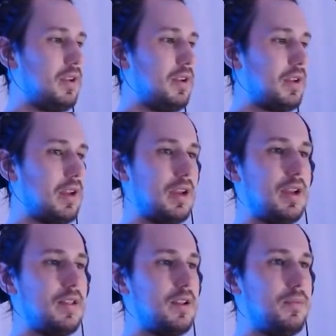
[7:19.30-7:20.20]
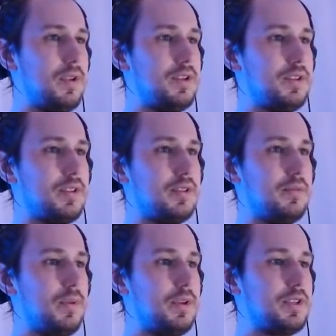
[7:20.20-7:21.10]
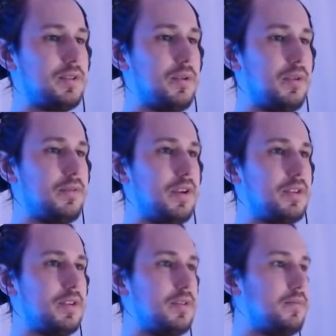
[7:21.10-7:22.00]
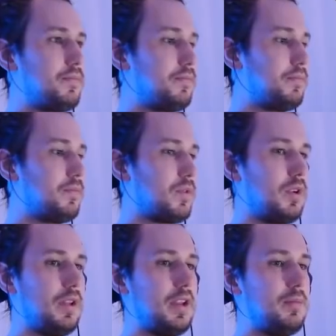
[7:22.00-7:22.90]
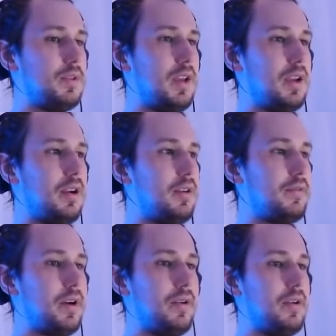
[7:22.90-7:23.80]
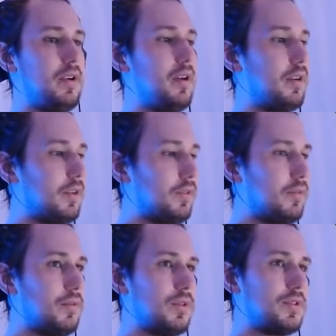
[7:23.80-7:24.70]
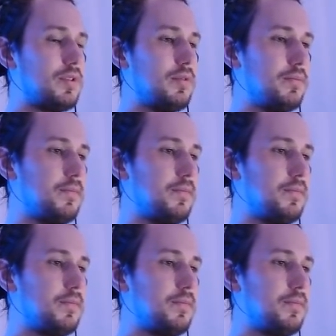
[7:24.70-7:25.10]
Okay, and then we just going face here. We're going to let him take care of our Guild Enforcer.